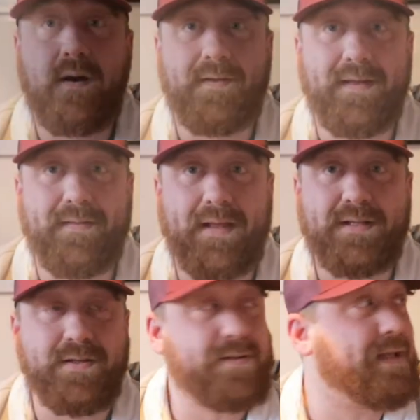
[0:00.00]
I think
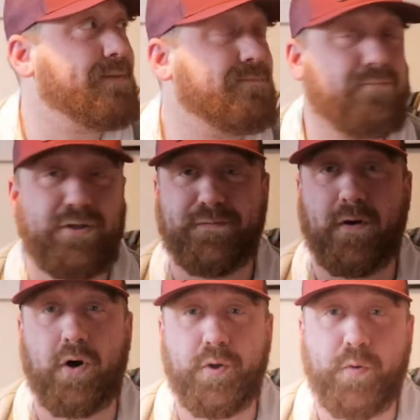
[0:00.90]
that's us then. We've
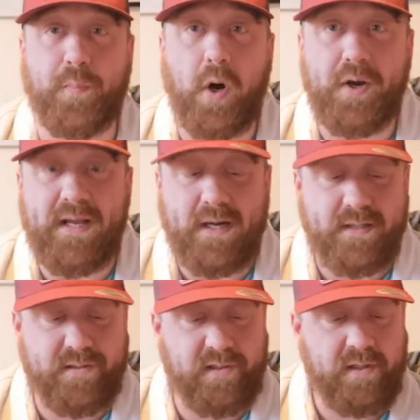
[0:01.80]

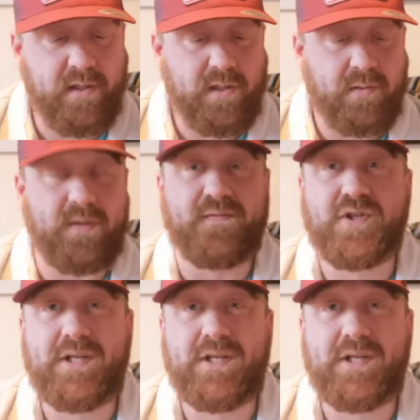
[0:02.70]
hydroponicked, we've